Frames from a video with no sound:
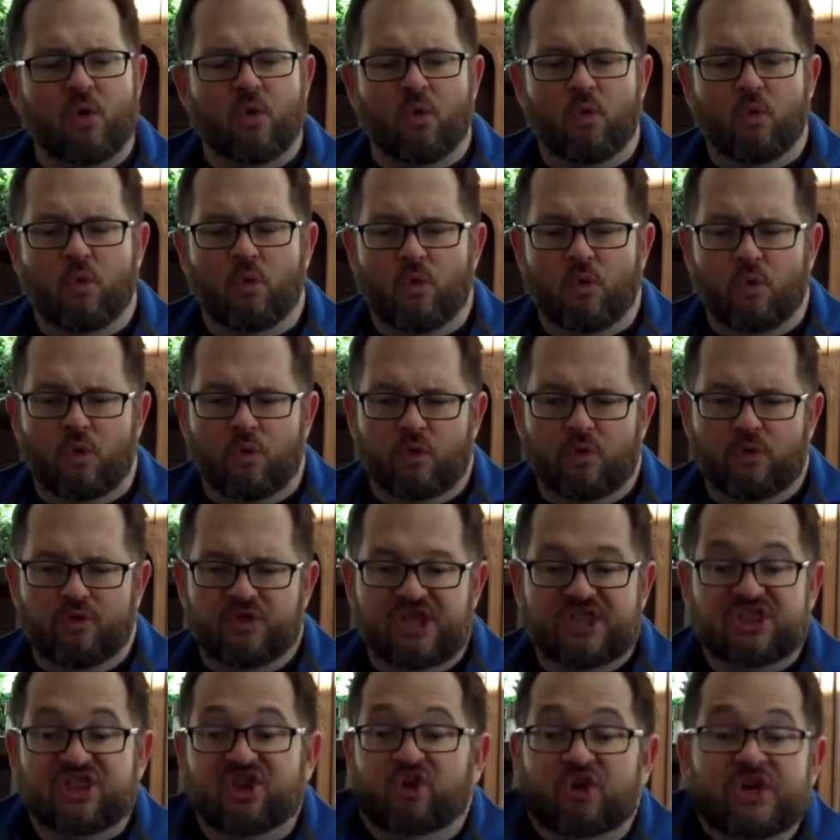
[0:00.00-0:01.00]
or
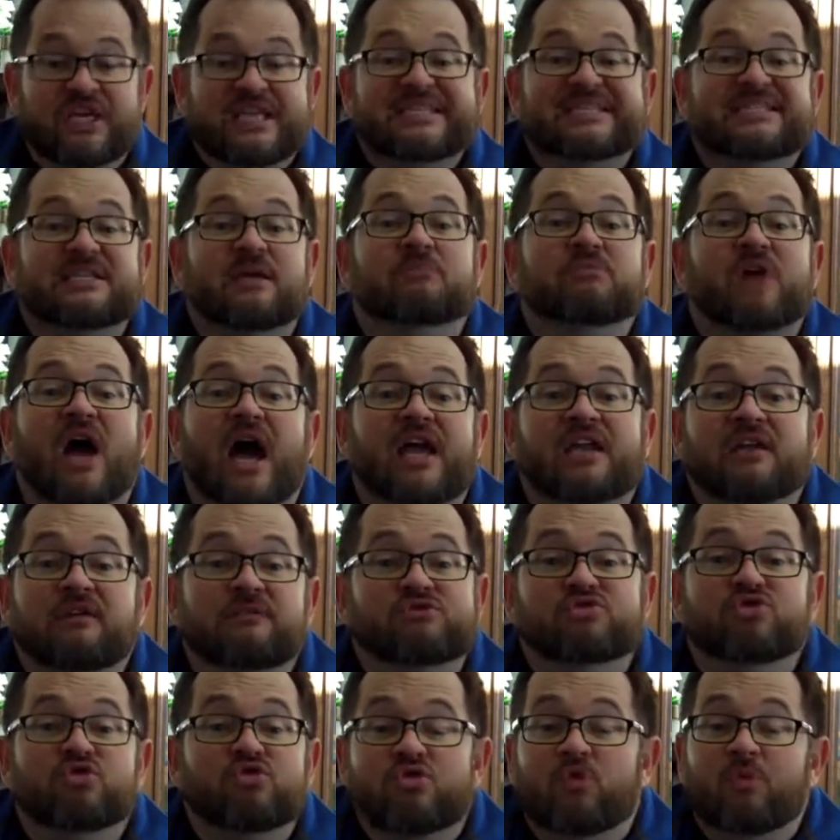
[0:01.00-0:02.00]
that there is some kind
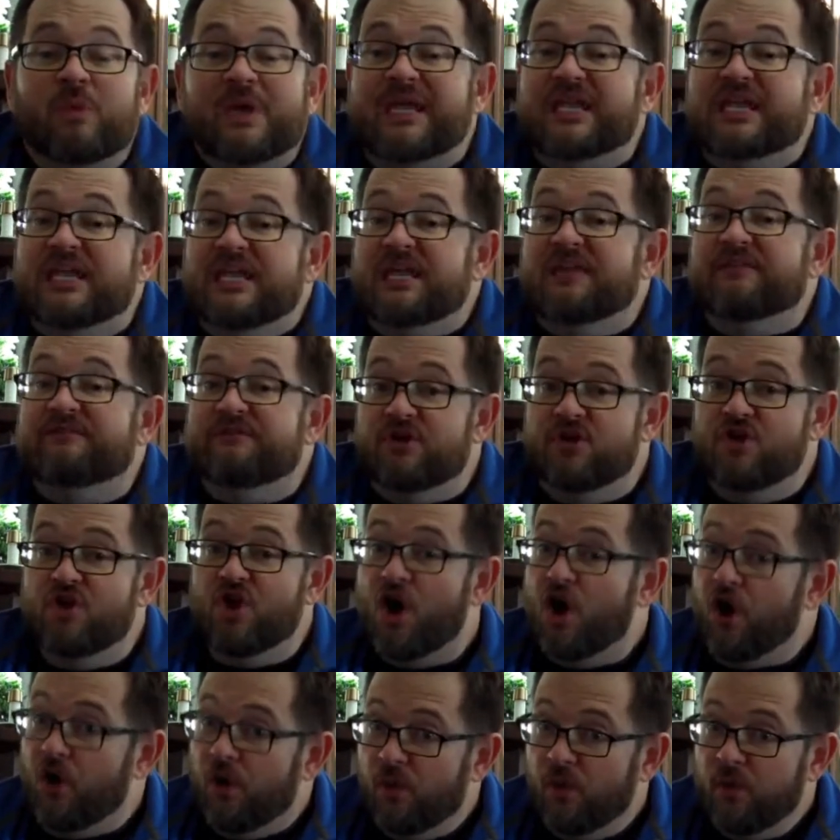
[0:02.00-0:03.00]
of truth that we can even
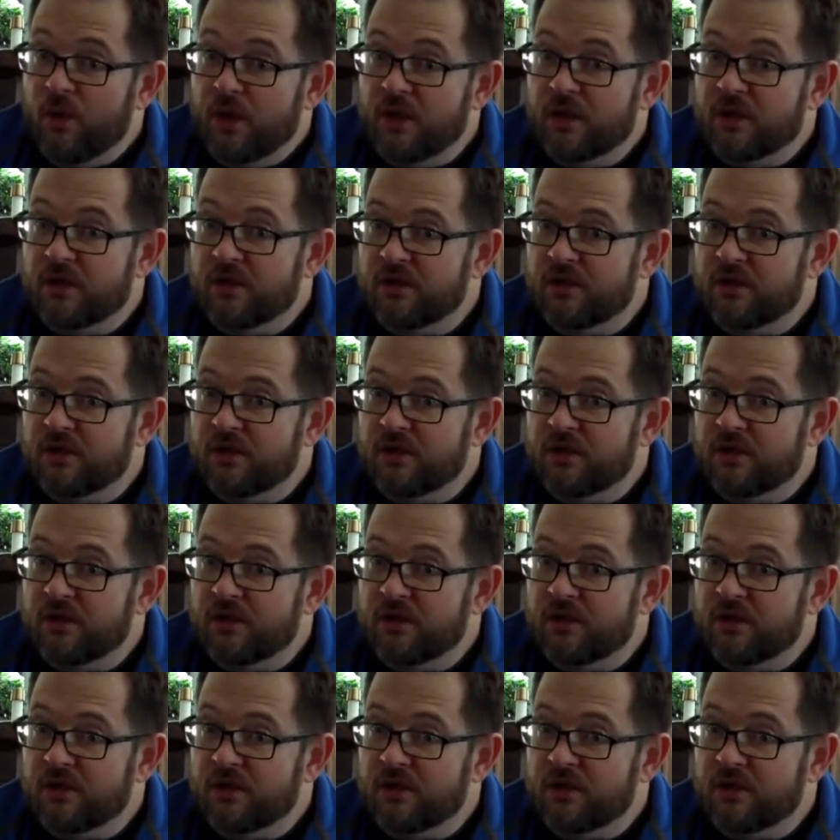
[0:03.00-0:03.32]
know?